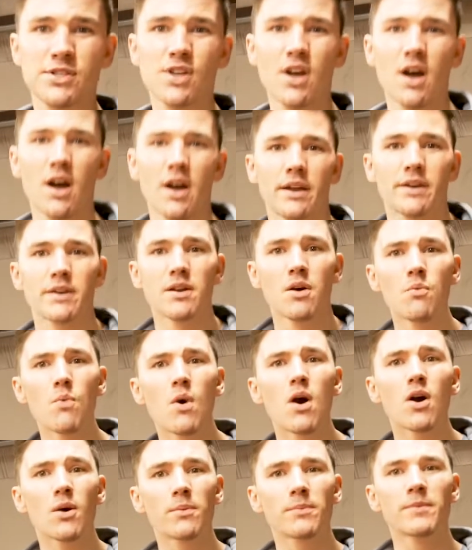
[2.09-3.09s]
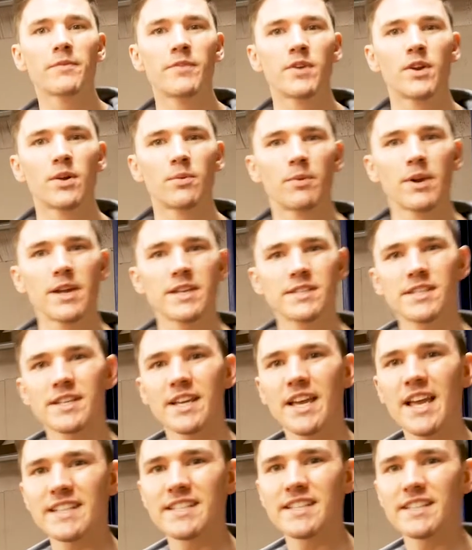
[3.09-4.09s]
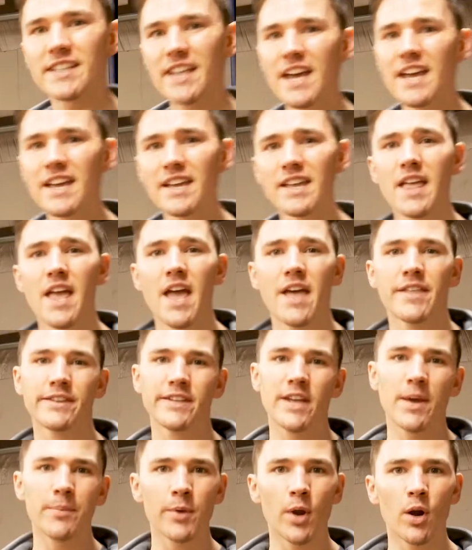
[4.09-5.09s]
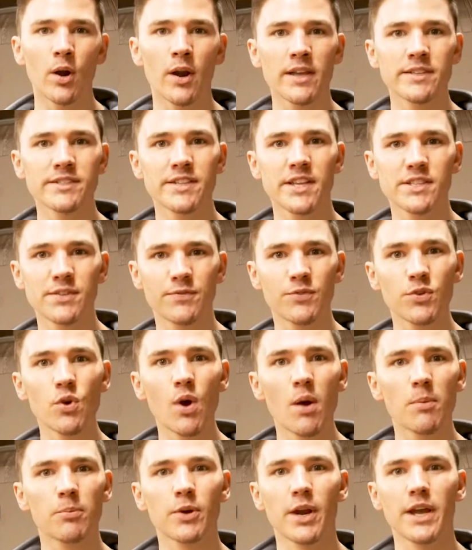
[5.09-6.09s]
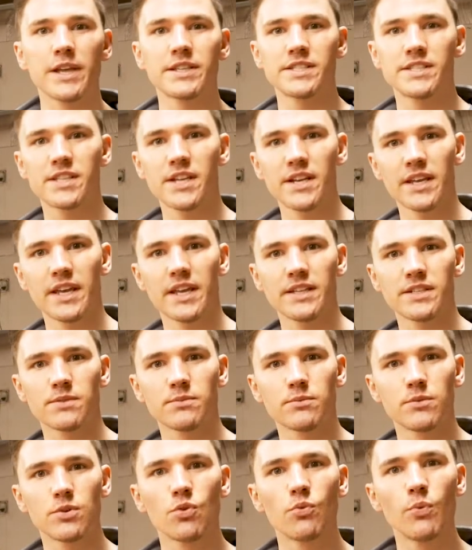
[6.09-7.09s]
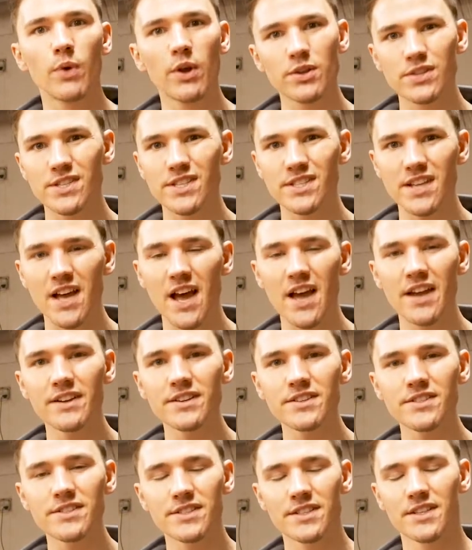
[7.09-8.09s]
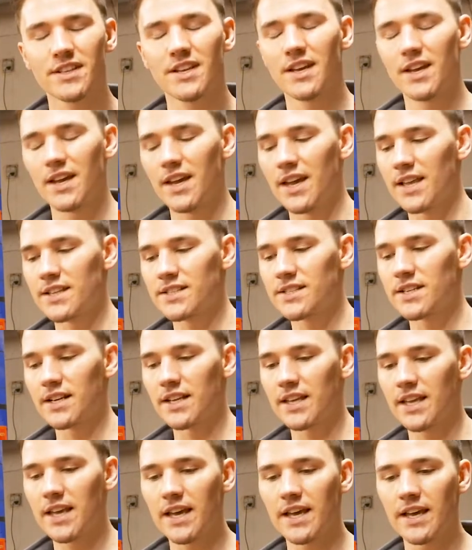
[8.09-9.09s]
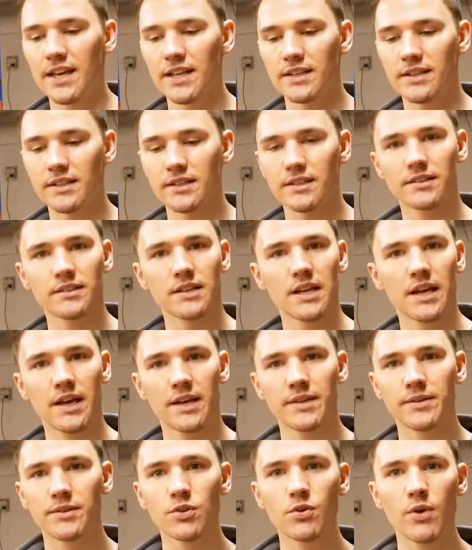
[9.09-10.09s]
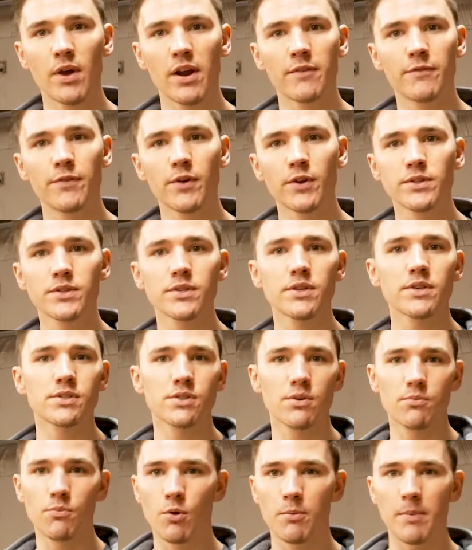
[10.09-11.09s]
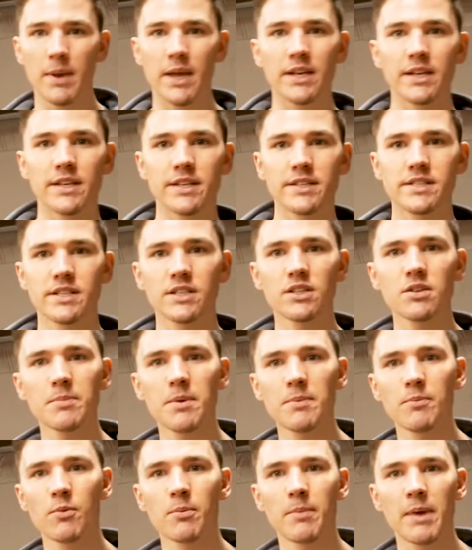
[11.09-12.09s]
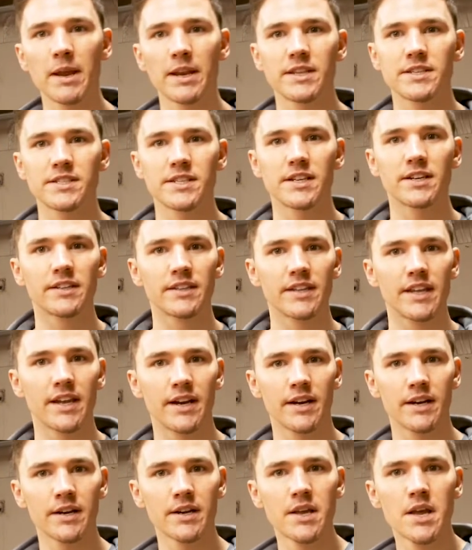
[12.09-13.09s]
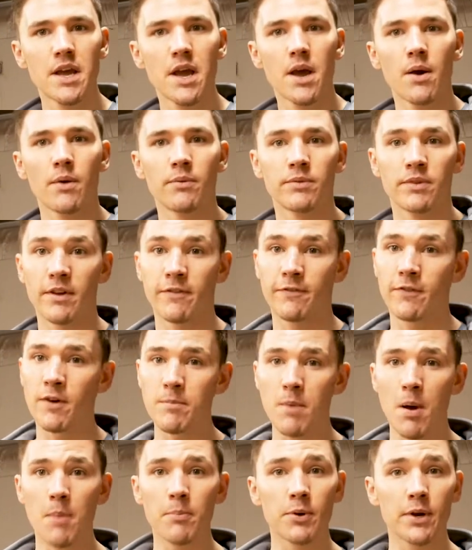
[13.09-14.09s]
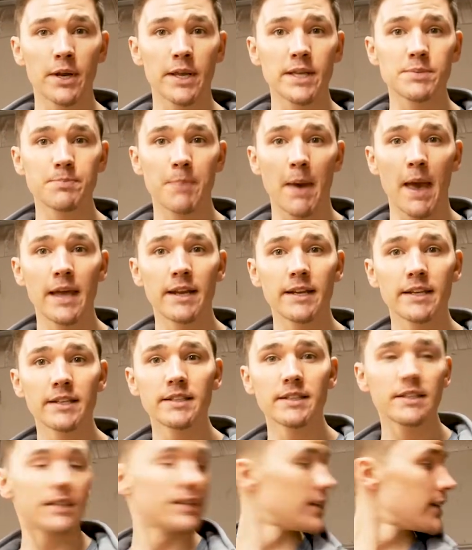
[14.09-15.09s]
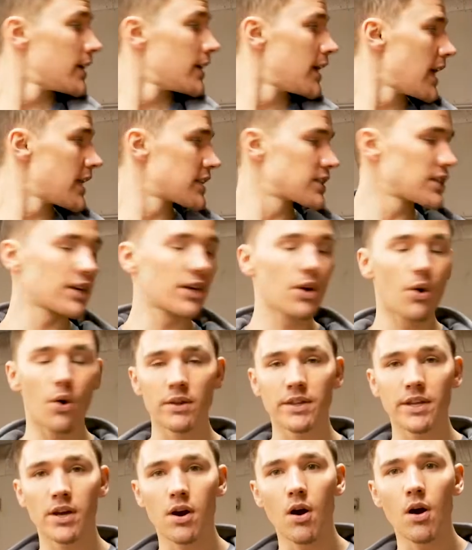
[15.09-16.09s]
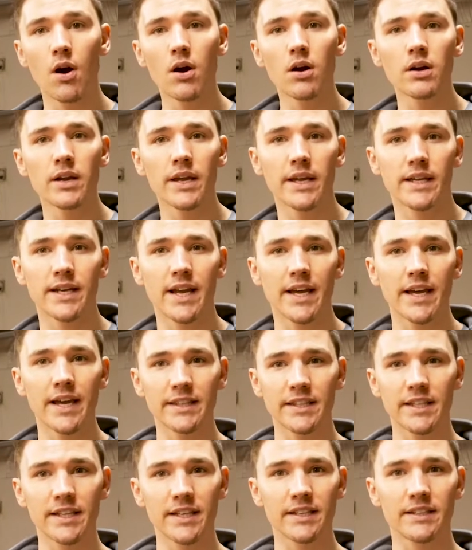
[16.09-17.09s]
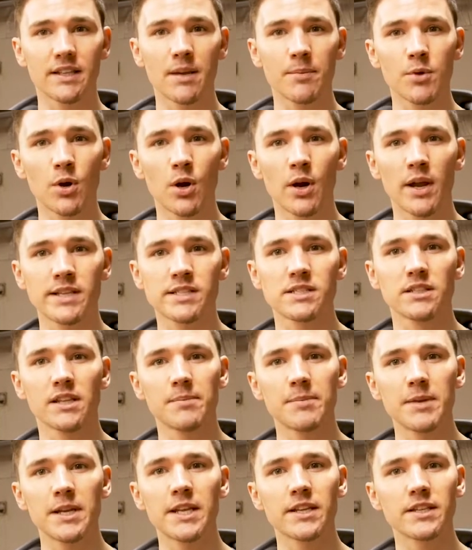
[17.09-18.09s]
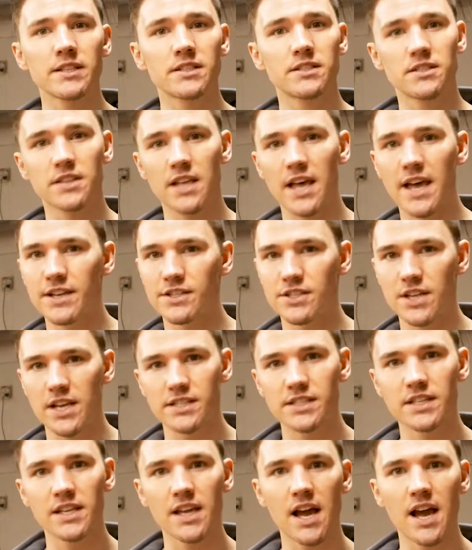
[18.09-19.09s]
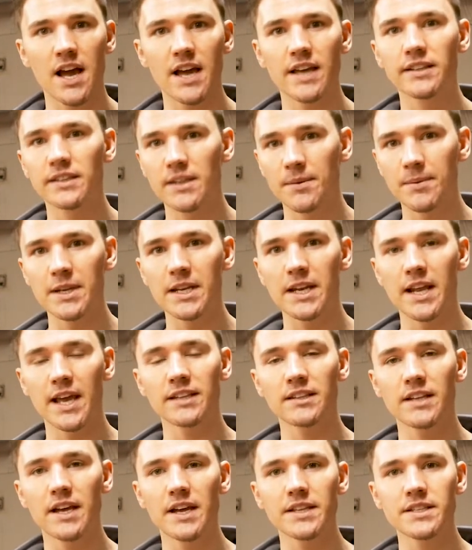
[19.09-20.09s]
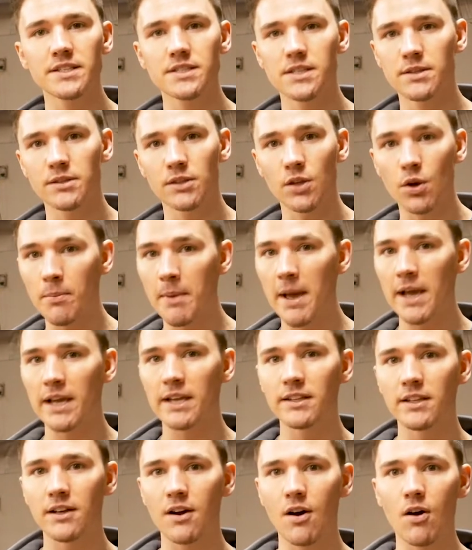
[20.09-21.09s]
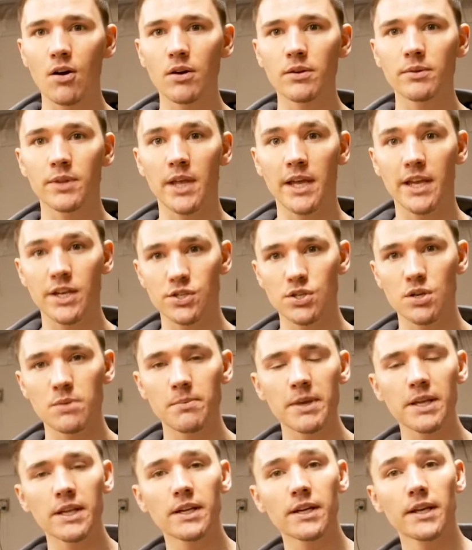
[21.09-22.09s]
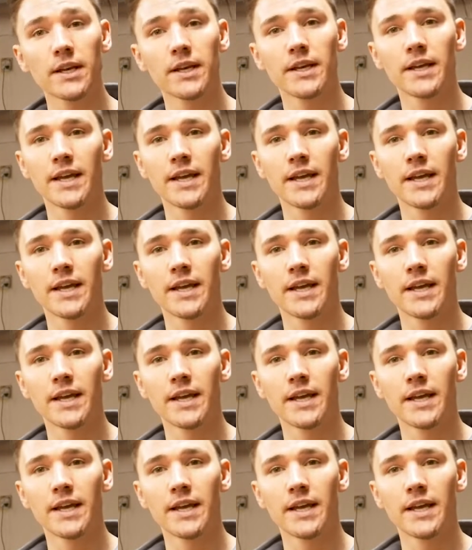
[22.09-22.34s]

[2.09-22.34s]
Shawn. Welcome to Vedem Racing and today the WRX gets a few upgrades. It's going to get some new wheels and tires. It's going to get a new air filter so more maintenance, a little bit more maintenance here and there. The front bumper is painted. It's going to go on the car and I got the WRX Limited slash STI Limited headlights to throw back in the car like it should have been.